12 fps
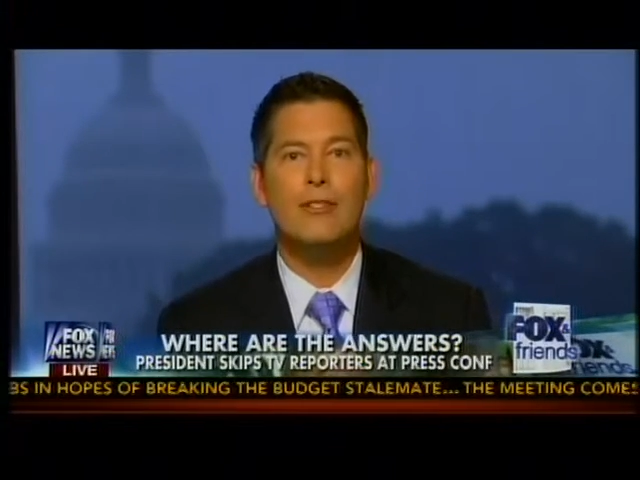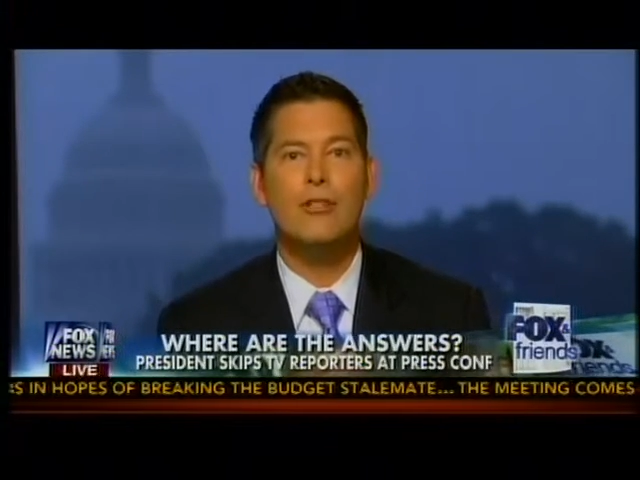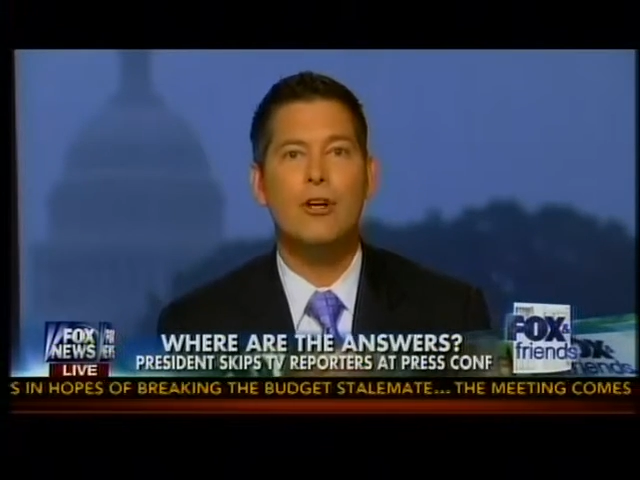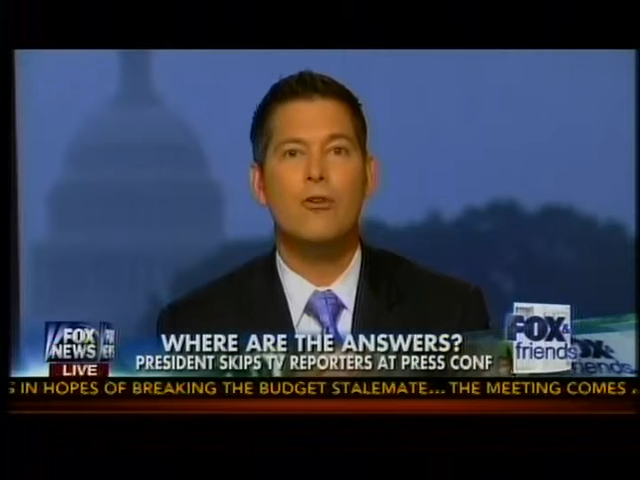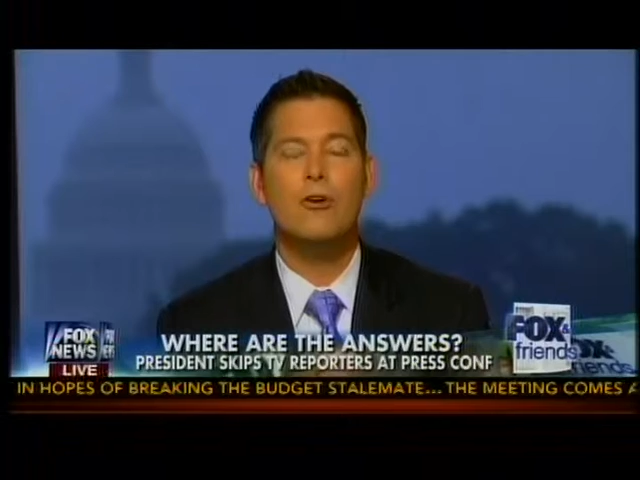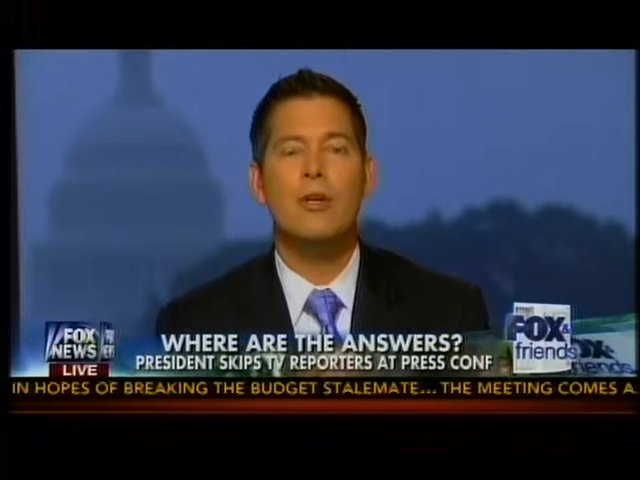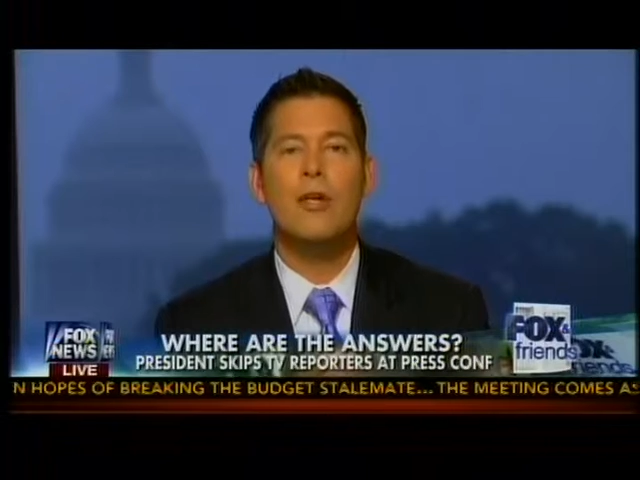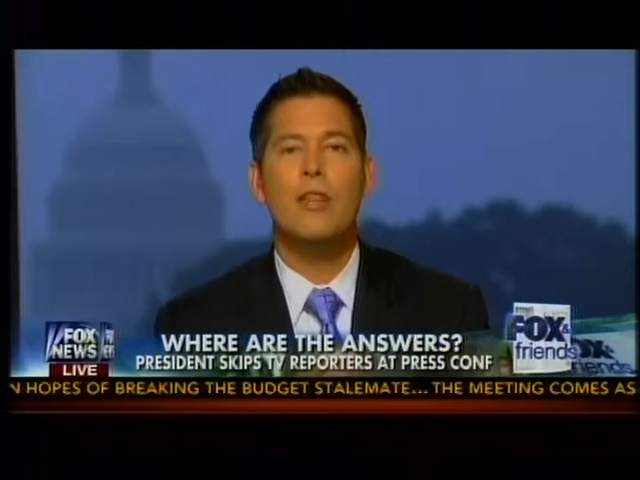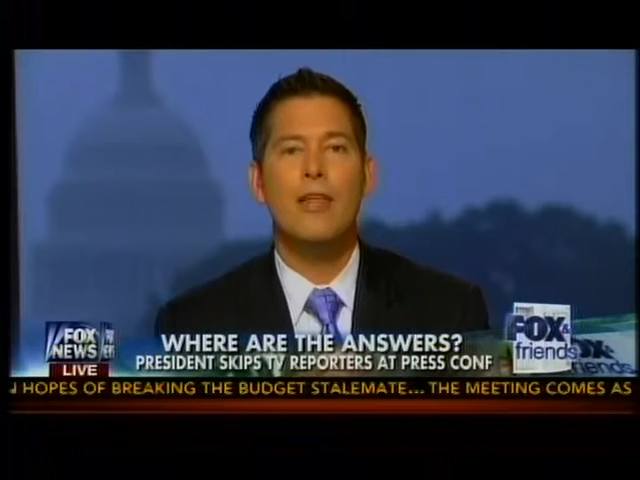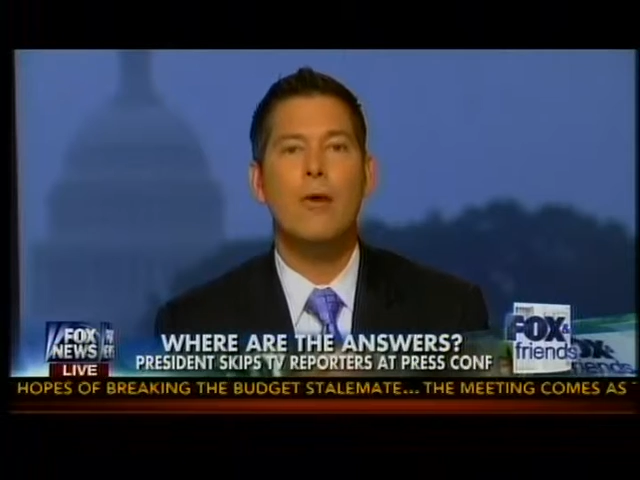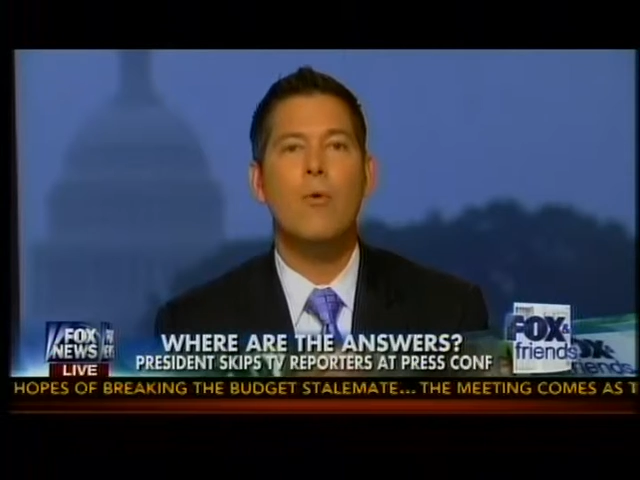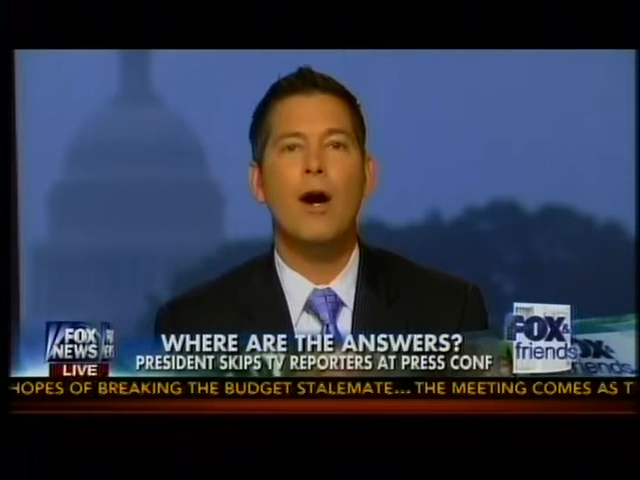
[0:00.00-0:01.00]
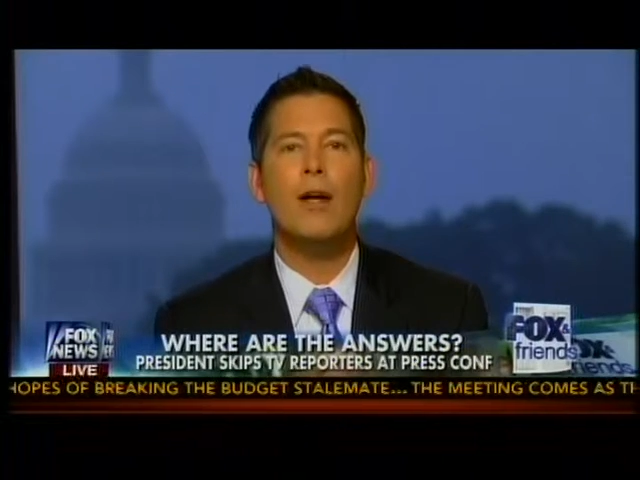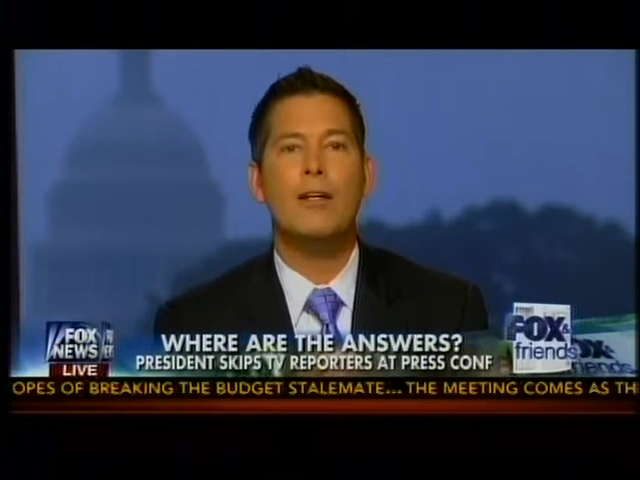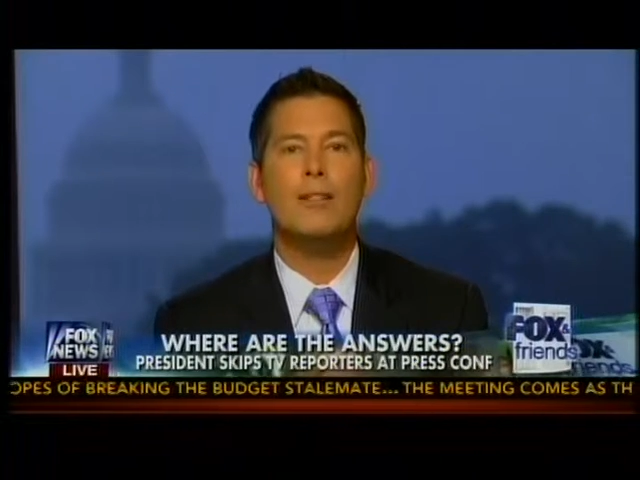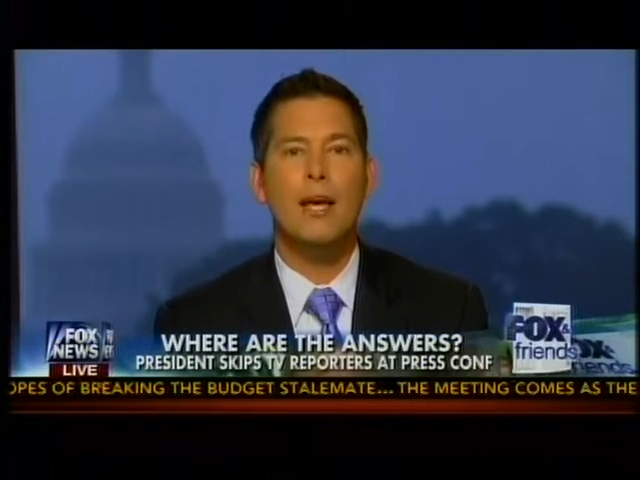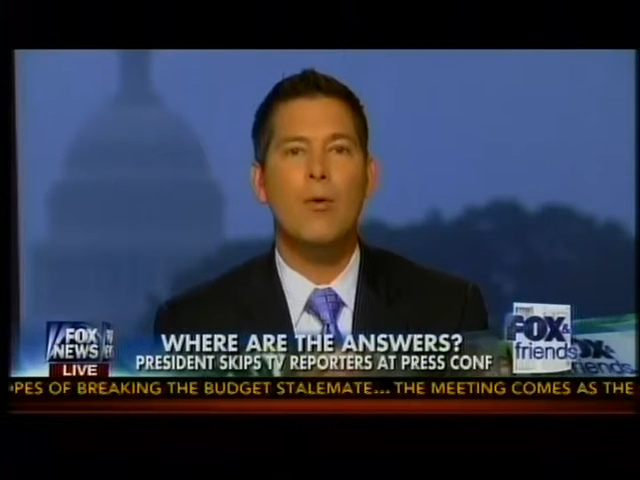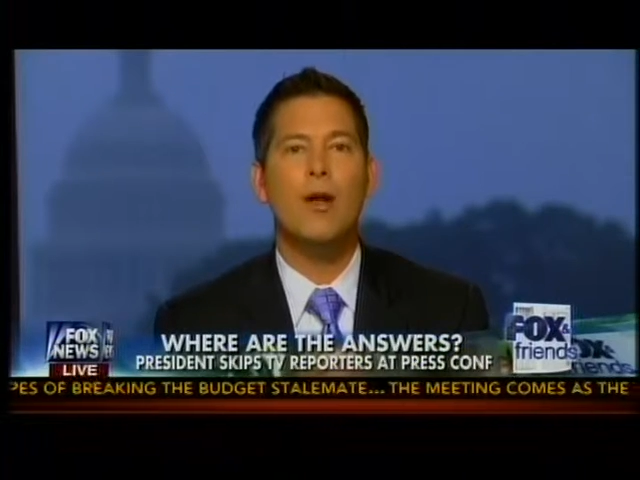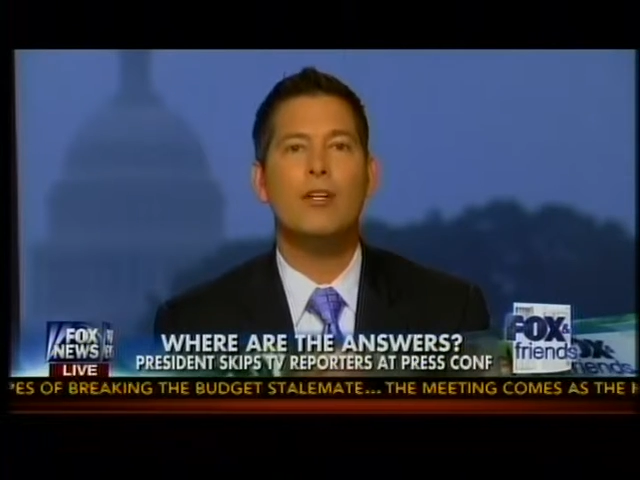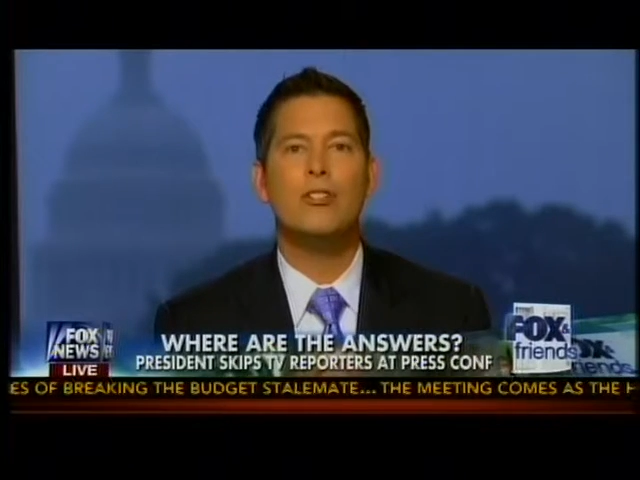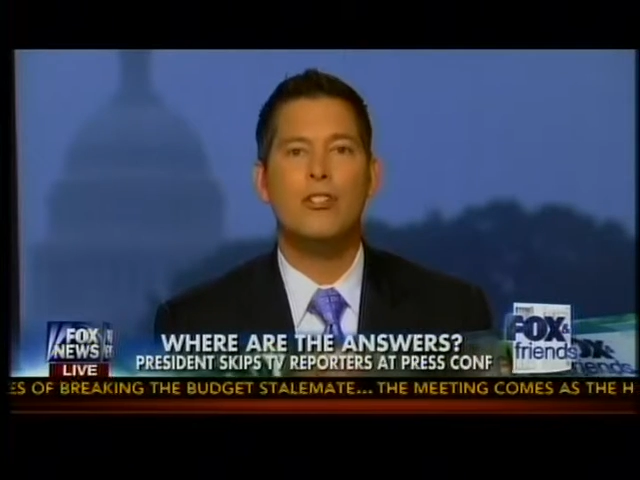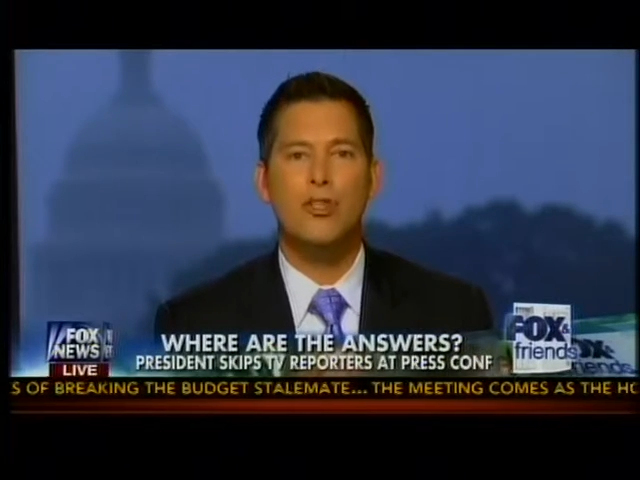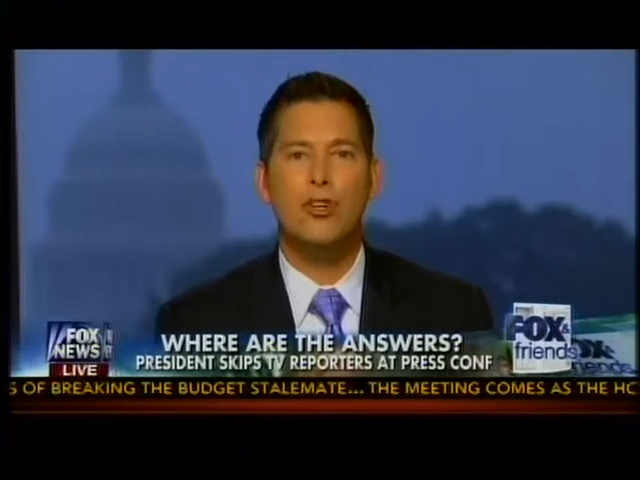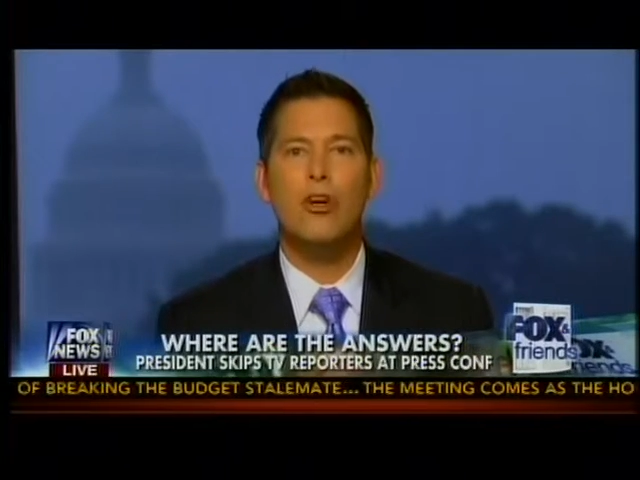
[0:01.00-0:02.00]
So they want to they want to
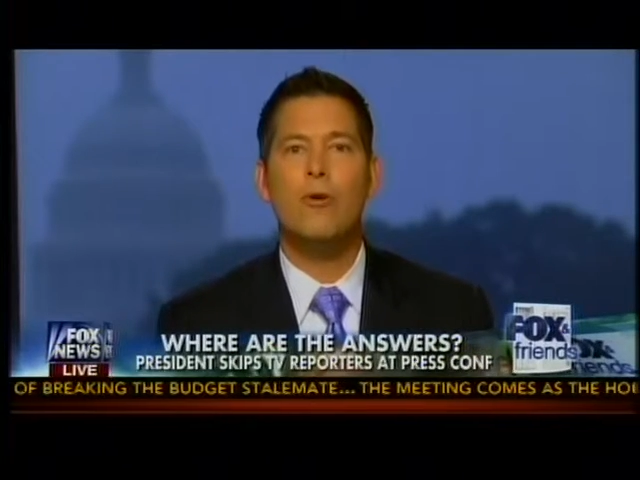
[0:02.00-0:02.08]
skirt